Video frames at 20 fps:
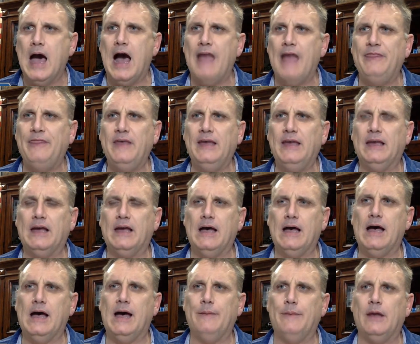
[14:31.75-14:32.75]
I think,
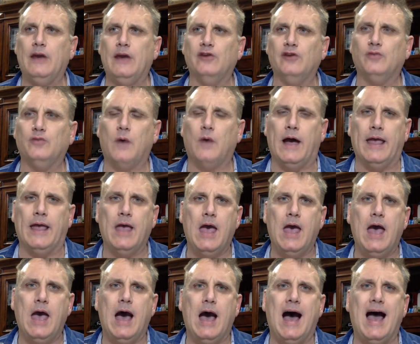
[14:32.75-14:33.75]
and here's why.
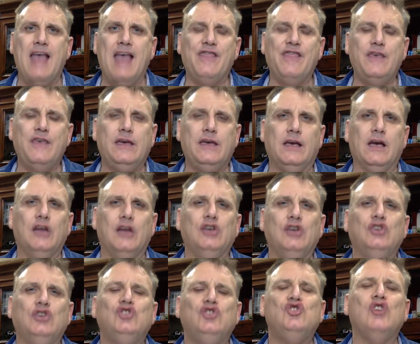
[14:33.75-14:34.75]
I think,
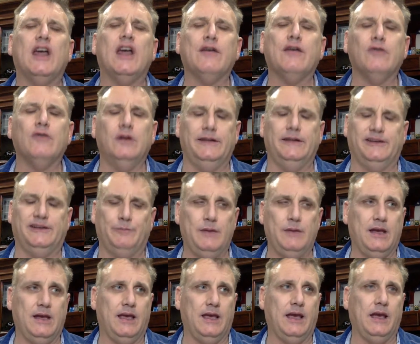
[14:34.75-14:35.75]
generally
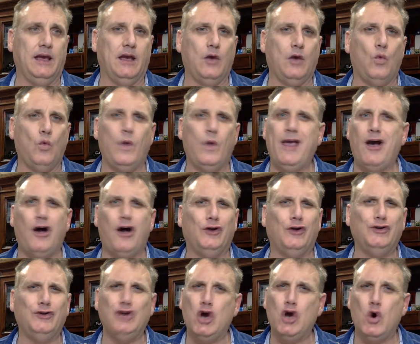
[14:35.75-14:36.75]
speaking, we
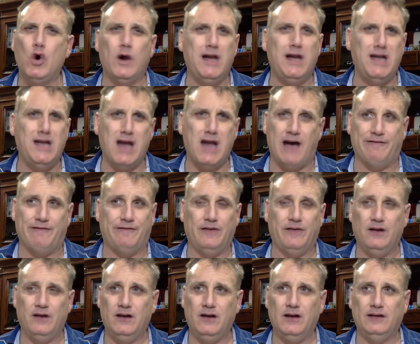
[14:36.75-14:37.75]
all know
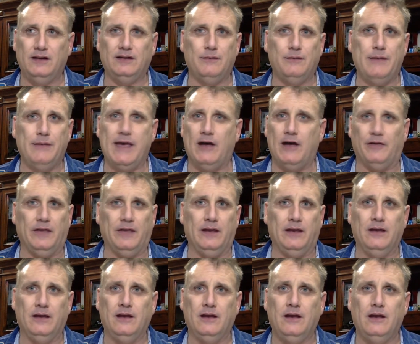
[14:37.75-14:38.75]
enough to be
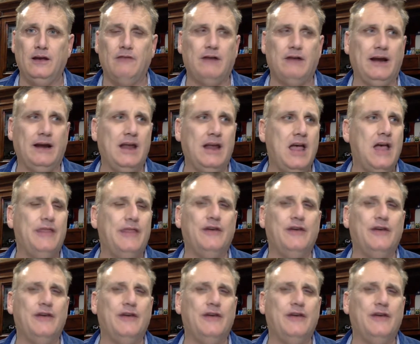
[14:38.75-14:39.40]
healthy, right?